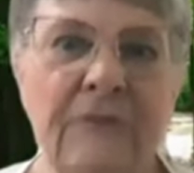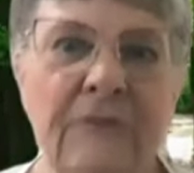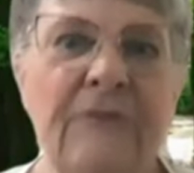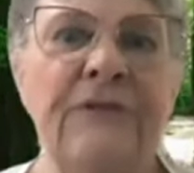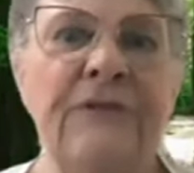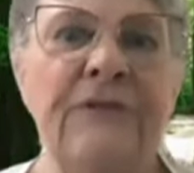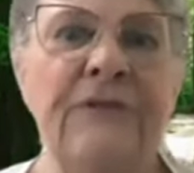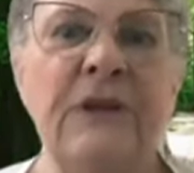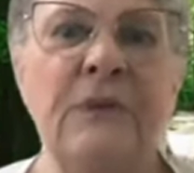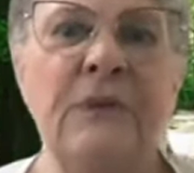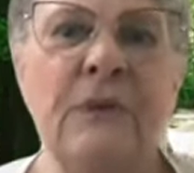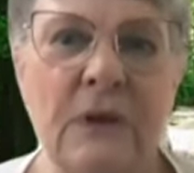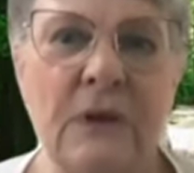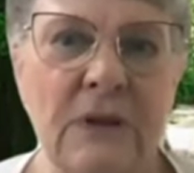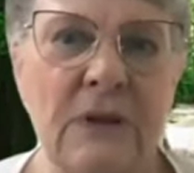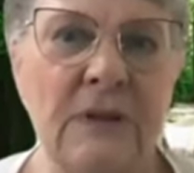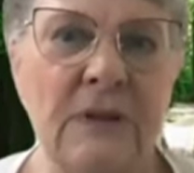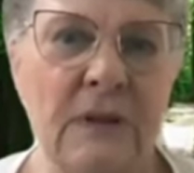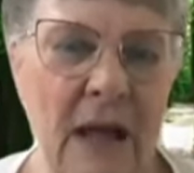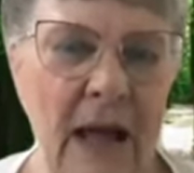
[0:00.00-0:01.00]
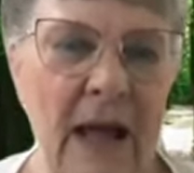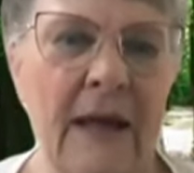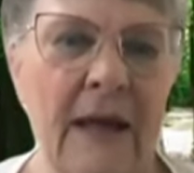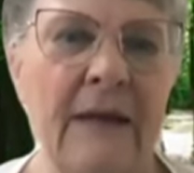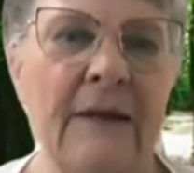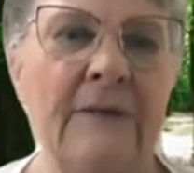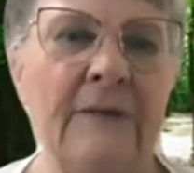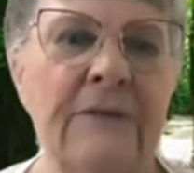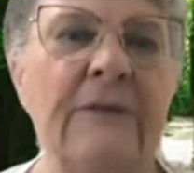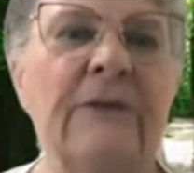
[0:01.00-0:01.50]
50 words
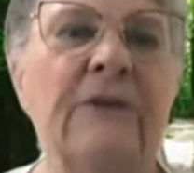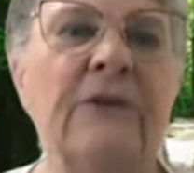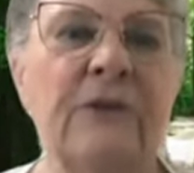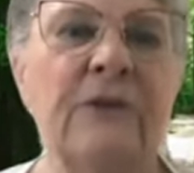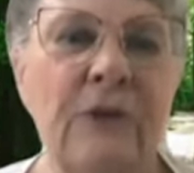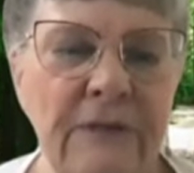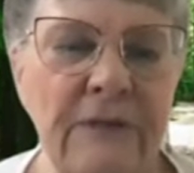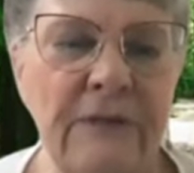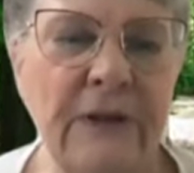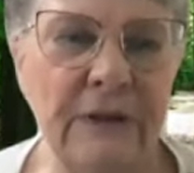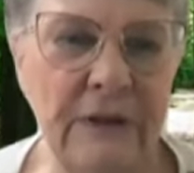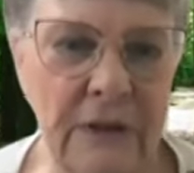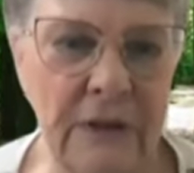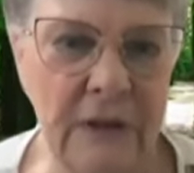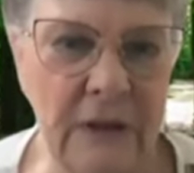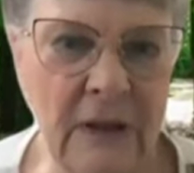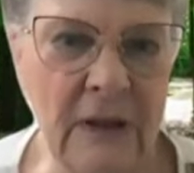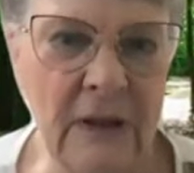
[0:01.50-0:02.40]
out of 1,200.